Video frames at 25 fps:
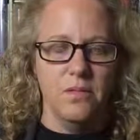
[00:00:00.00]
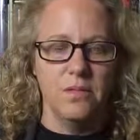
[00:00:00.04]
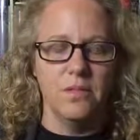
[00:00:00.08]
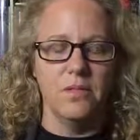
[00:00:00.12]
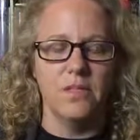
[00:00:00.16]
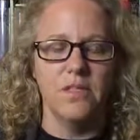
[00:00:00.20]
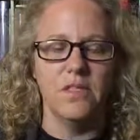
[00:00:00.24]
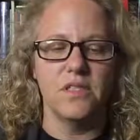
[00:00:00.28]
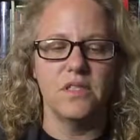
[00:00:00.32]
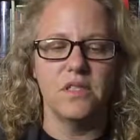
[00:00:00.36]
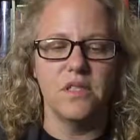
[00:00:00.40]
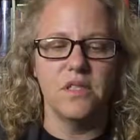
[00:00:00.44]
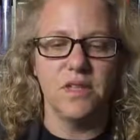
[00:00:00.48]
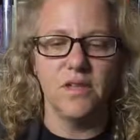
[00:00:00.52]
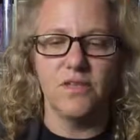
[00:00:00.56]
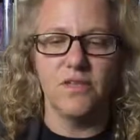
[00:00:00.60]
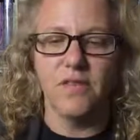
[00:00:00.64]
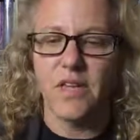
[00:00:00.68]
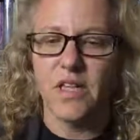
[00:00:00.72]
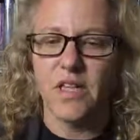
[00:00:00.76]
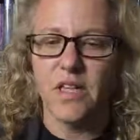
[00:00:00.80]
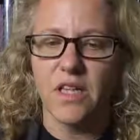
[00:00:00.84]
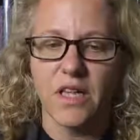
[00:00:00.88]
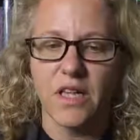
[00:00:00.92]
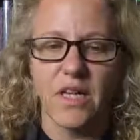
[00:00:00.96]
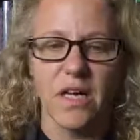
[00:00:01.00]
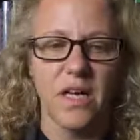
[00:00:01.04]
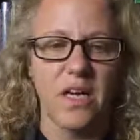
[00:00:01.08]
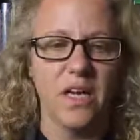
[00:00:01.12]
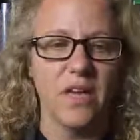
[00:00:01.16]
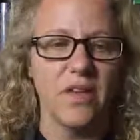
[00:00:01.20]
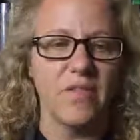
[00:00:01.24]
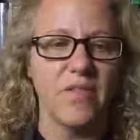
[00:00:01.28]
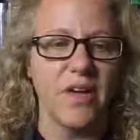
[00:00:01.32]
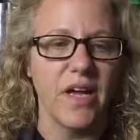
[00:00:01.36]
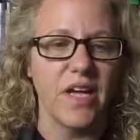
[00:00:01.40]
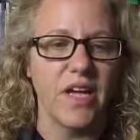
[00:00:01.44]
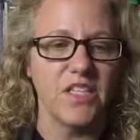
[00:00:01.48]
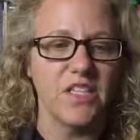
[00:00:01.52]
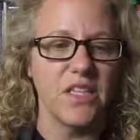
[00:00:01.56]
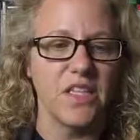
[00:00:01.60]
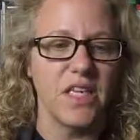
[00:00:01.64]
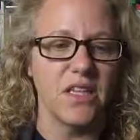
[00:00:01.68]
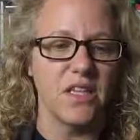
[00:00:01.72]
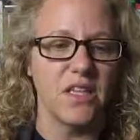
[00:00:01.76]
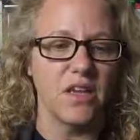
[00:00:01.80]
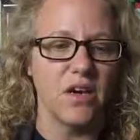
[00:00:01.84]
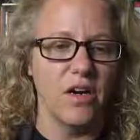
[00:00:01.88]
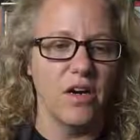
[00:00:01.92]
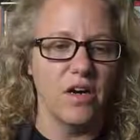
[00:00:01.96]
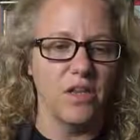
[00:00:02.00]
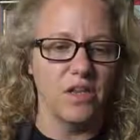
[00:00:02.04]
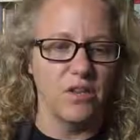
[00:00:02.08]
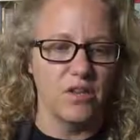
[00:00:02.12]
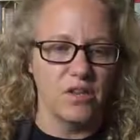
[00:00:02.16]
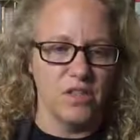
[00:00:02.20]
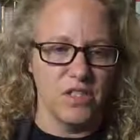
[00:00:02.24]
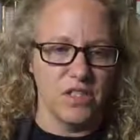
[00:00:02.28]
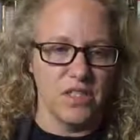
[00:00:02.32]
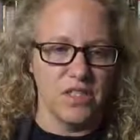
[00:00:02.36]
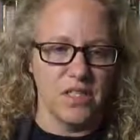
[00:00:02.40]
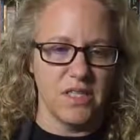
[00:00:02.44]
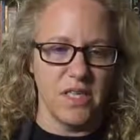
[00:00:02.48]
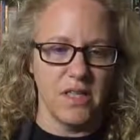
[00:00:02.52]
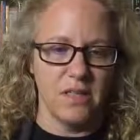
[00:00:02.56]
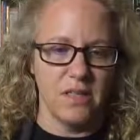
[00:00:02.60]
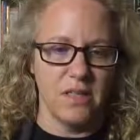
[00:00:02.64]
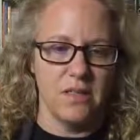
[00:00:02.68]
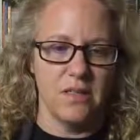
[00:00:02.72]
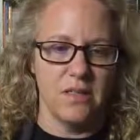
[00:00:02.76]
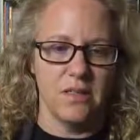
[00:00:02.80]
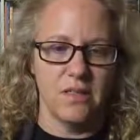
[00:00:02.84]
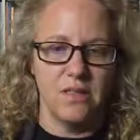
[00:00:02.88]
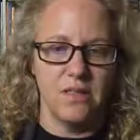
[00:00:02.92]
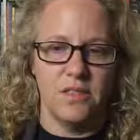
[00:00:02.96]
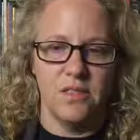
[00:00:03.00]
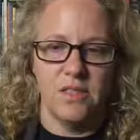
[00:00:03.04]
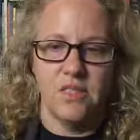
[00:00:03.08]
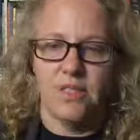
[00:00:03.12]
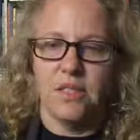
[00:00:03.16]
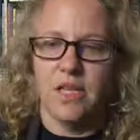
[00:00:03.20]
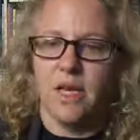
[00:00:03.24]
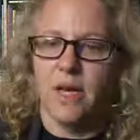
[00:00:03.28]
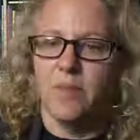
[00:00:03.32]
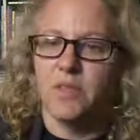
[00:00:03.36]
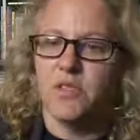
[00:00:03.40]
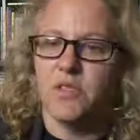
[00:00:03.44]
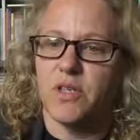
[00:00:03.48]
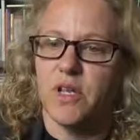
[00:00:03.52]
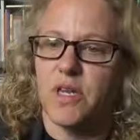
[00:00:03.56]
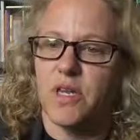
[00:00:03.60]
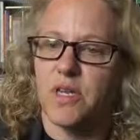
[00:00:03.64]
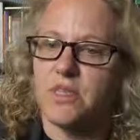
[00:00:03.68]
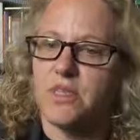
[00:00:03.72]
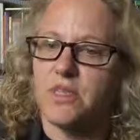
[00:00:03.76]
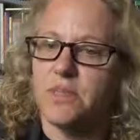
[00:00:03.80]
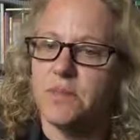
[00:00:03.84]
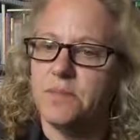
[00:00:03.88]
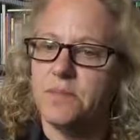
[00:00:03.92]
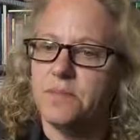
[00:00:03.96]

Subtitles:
Let's see if I click on it, if I actually get the article or just the abstract.